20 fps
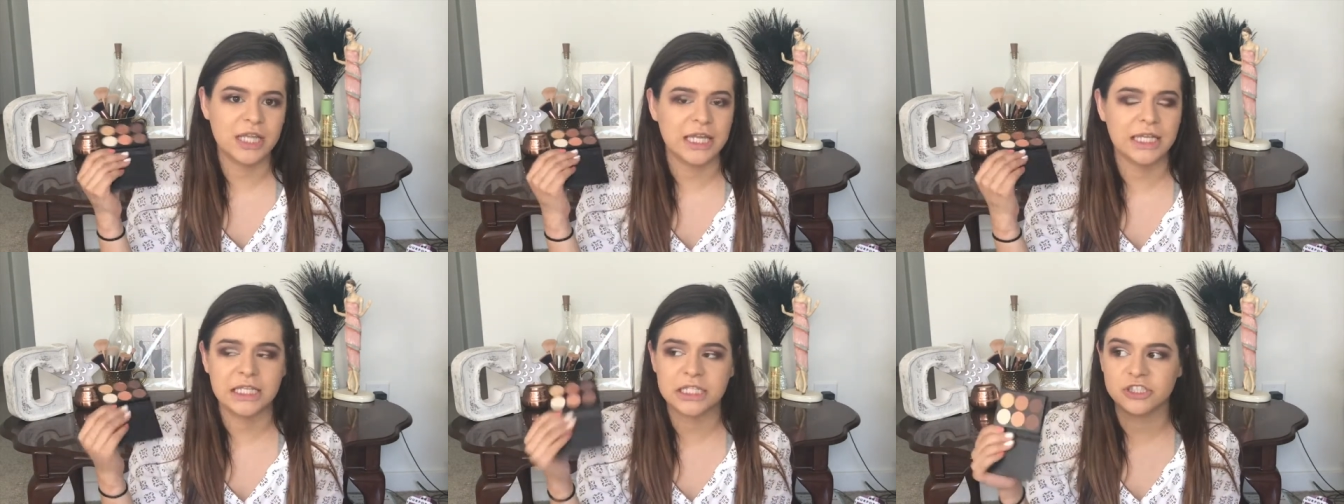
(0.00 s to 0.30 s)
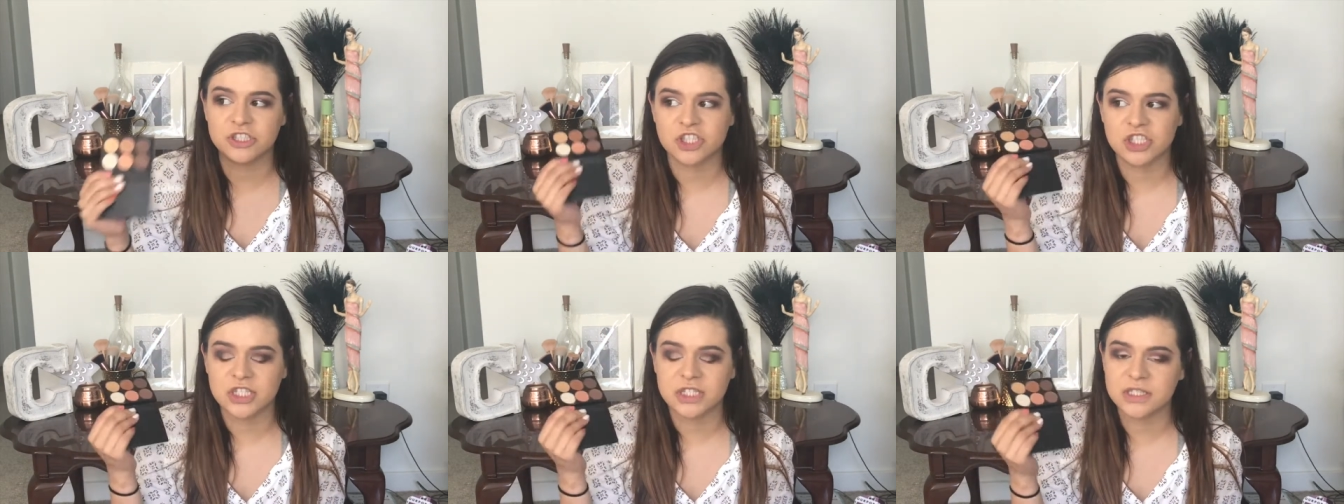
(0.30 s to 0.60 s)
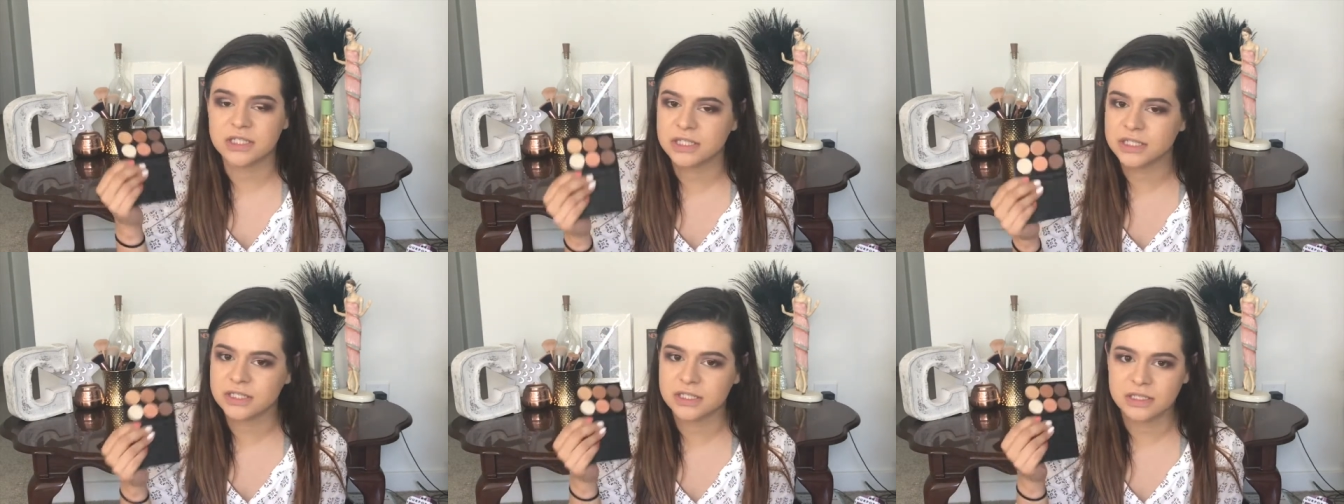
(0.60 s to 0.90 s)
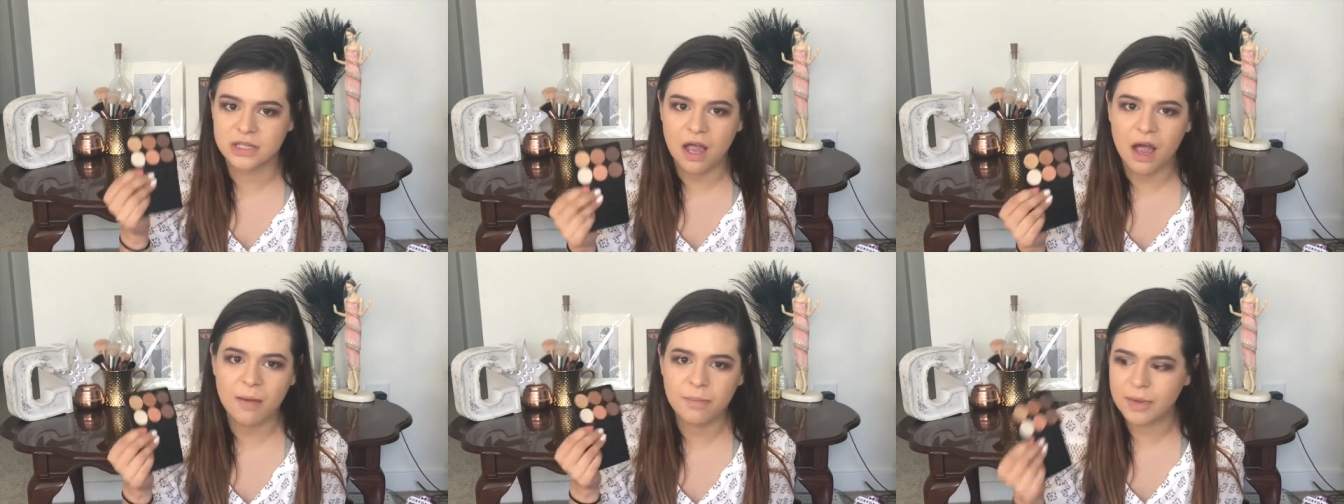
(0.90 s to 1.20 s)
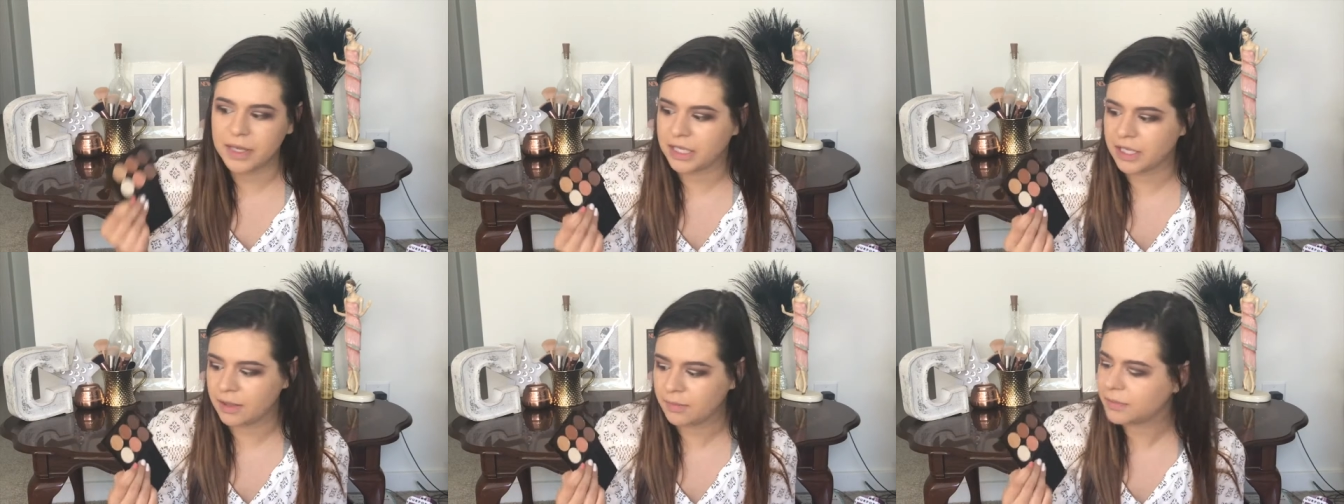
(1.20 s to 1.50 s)
like it just does not
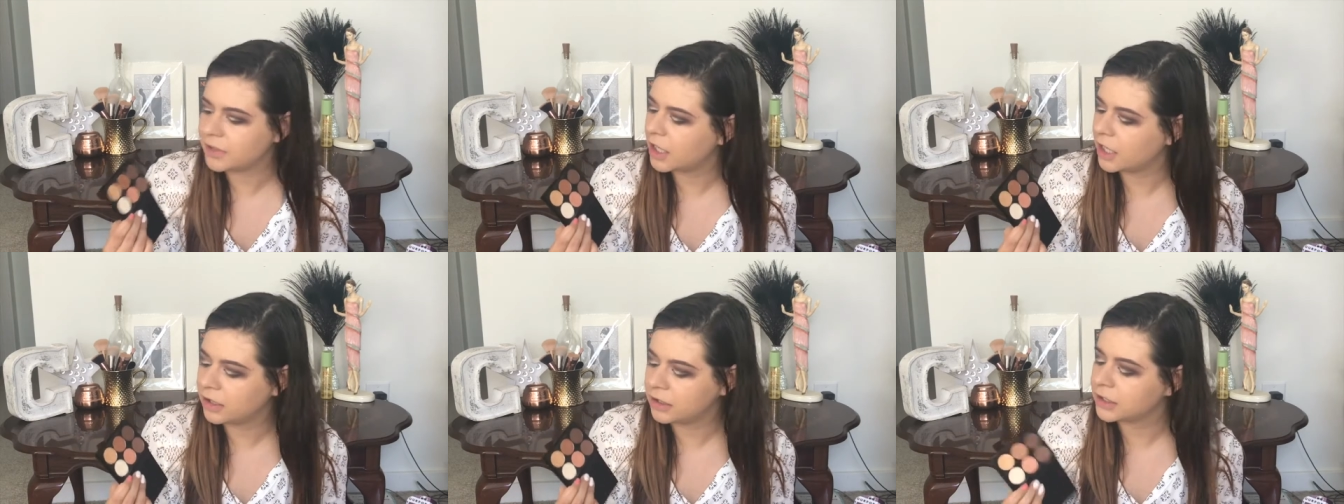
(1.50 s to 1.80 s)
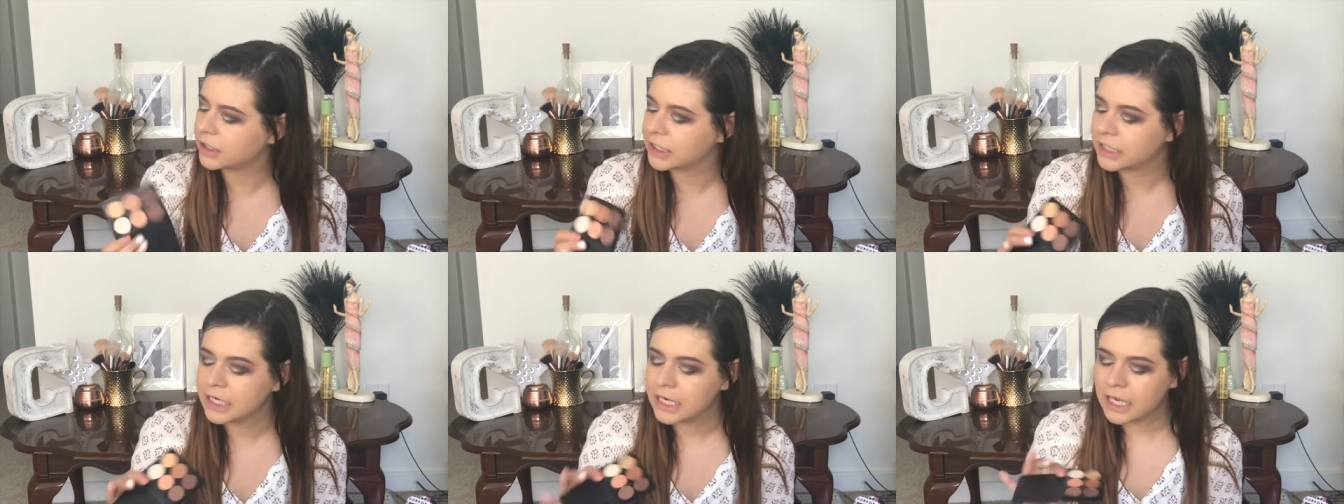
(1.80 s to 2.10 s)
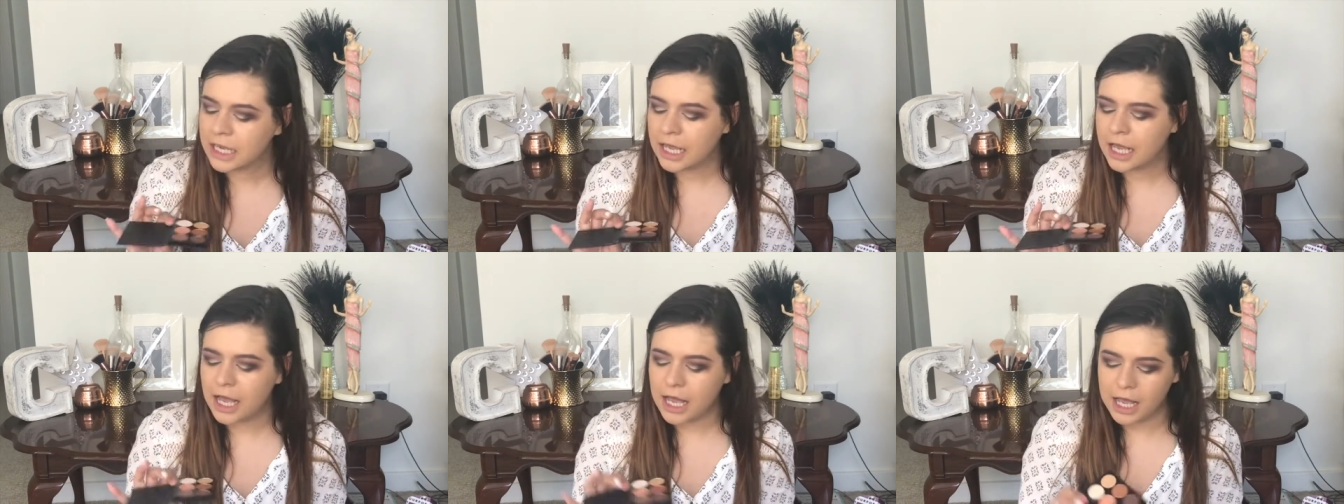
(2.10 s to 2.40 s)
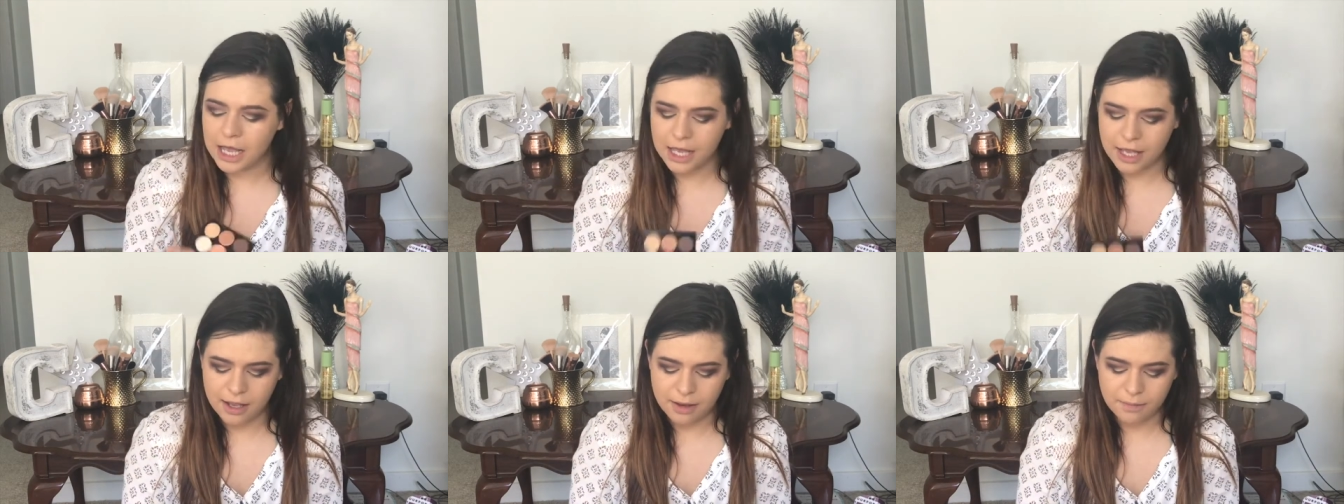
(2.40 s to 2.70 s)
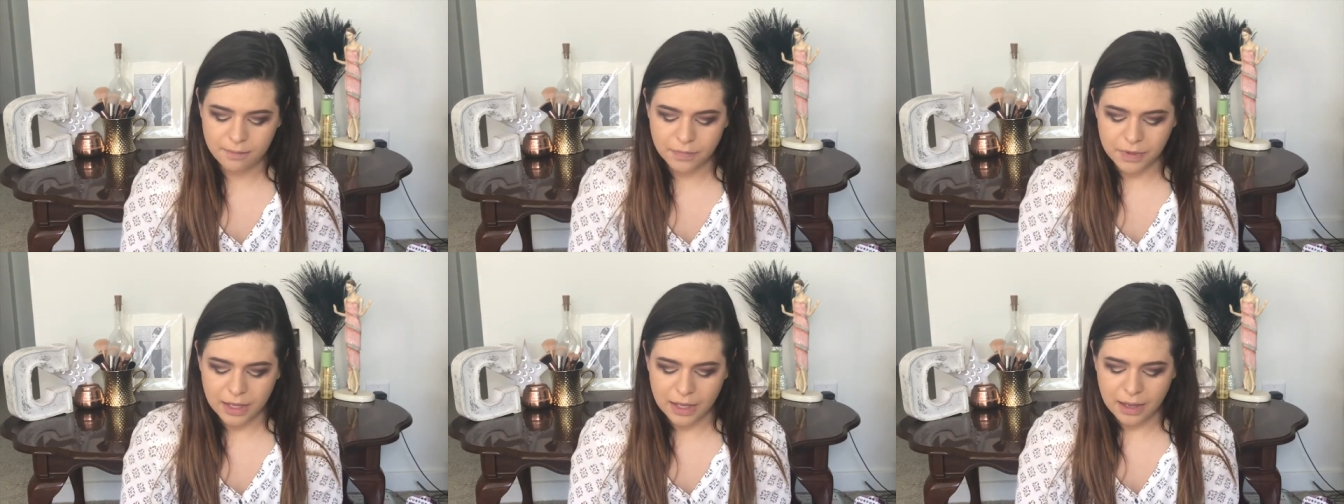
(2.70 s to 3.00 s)
pick up color.
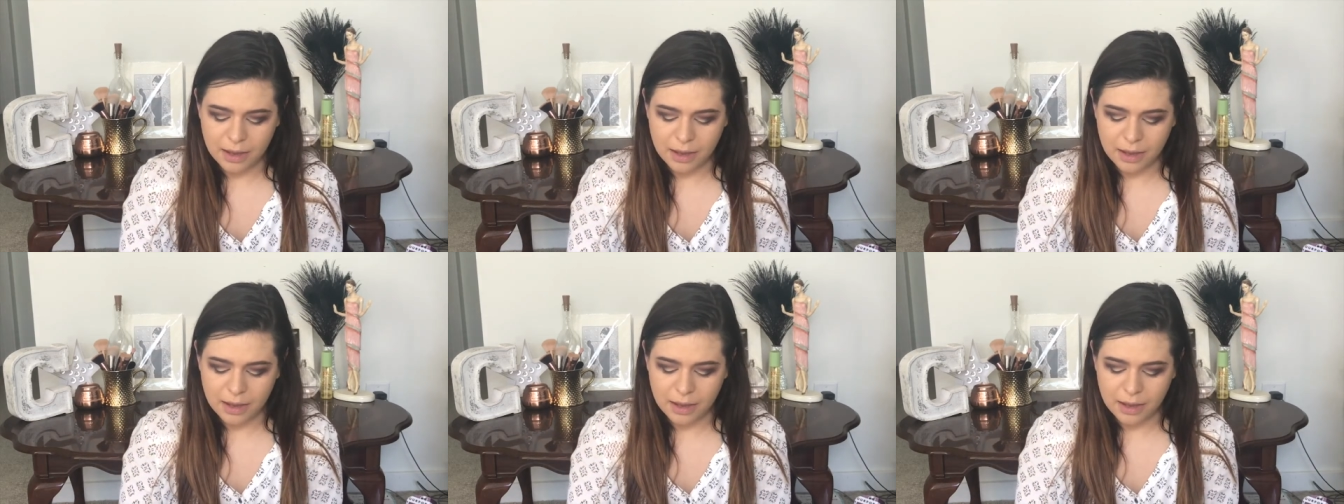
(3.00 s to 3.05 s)
Um,